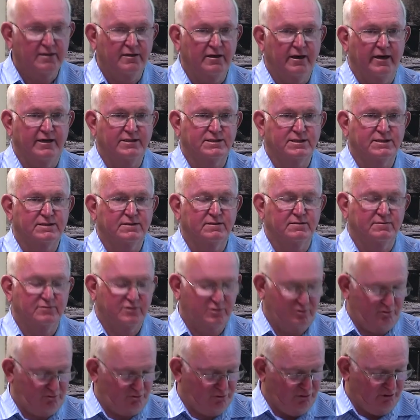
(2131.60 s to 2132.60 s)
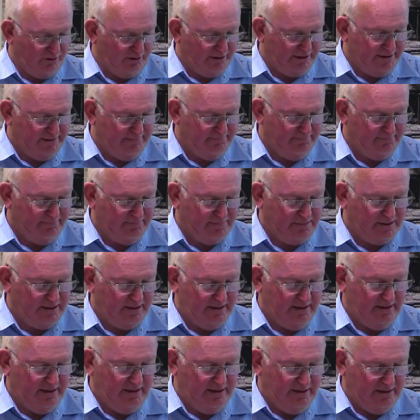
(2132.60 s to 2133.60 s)
Yes, truly,
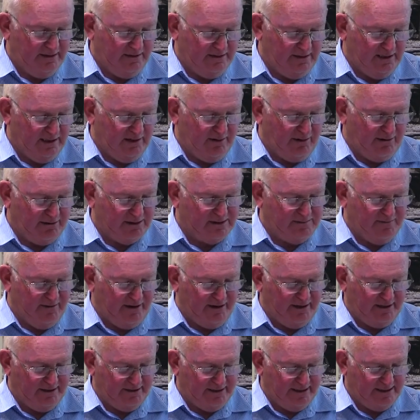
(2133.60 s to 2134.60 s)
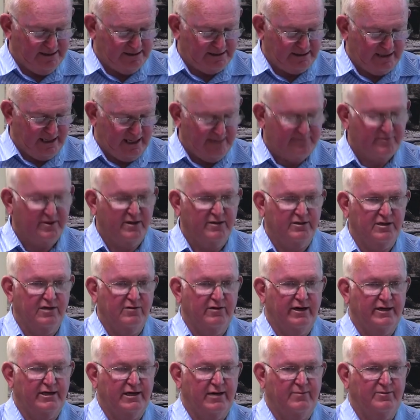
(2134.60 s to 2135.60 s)
Illawarra's mining landscape and
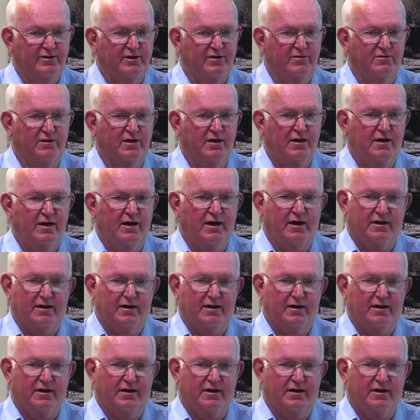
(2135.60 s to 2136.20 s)
UAW